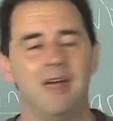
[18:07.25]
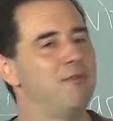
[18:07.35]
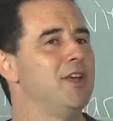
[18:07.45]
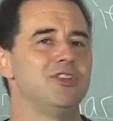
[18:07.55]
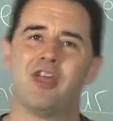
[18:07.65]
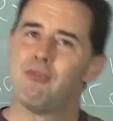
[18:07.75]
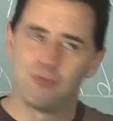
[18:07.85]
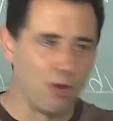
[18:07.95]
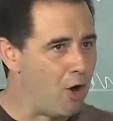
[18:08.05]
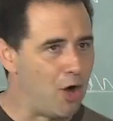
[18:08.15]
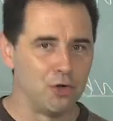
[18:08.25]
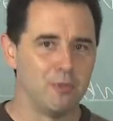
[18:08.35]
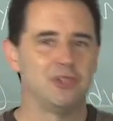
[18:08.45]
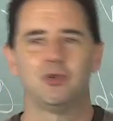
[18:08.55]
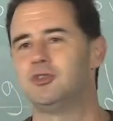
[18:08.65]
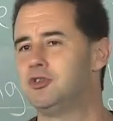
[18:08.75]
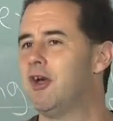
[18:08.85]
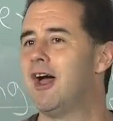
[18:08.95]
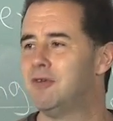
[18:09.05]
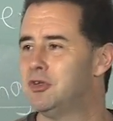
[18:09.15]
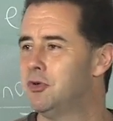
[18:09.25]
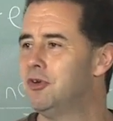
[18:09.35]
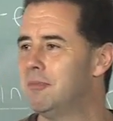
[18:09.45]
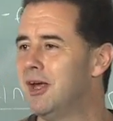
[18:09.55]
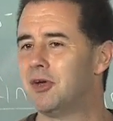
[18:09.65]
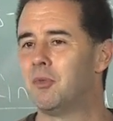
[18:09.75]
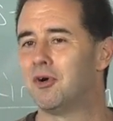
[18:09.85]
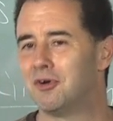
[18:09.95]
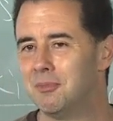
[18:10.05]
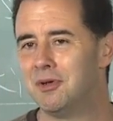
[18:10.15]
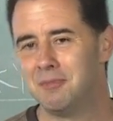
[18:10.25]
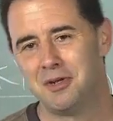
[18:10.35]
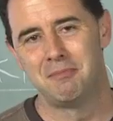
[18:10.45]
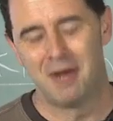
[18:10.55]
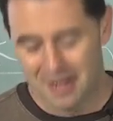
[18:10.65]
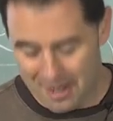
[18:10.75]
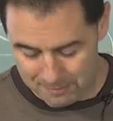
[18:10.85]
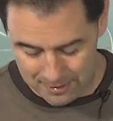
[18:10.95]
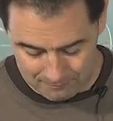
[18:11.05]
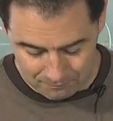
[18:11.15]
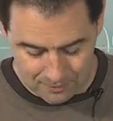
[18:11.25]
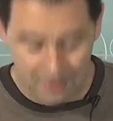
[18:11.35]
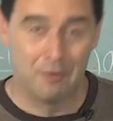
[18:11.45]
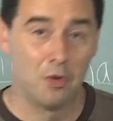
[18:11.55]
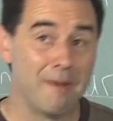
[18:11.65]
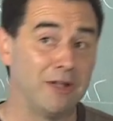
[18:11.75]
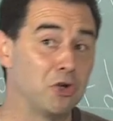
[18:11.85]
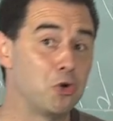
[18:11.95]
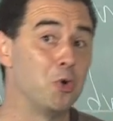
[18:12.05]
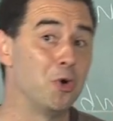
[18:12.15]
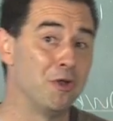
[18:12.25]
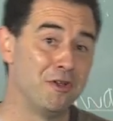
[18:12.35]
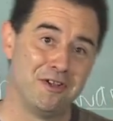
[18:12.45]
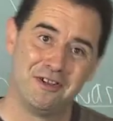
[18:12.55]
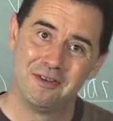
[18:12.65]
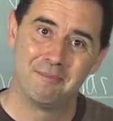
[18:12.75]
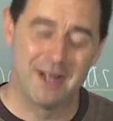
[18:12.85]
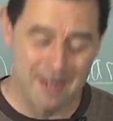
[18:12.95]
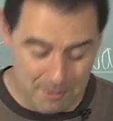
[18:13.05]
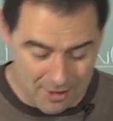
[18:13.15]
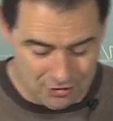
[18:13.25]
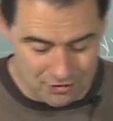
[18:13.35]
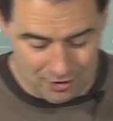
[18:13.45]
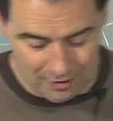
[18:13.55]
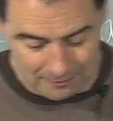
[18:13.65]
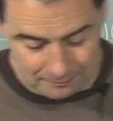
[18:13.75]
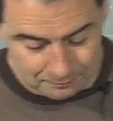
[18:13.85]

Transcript: If it is, then throw all the resources you have into it and make it work, but, but it might not be. Even though it might look cool, might not be necessary.